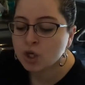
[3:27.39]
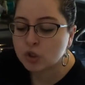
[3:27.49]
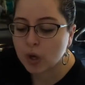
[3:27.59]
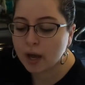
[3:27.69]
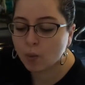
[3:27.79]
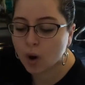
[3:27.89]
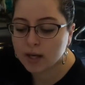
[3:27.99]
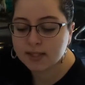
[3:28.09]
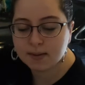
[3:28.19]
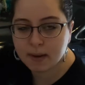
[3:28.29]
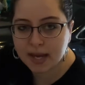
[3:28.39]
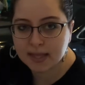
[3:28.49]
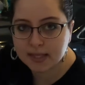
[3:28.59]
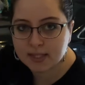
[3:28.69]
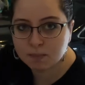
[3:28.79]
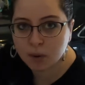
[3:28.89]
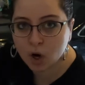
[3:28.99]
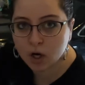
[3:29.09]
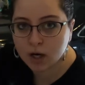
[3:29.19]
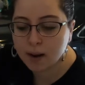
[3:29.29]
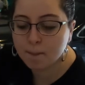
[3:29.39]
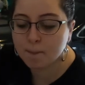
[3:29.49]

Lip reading: So I want to make this part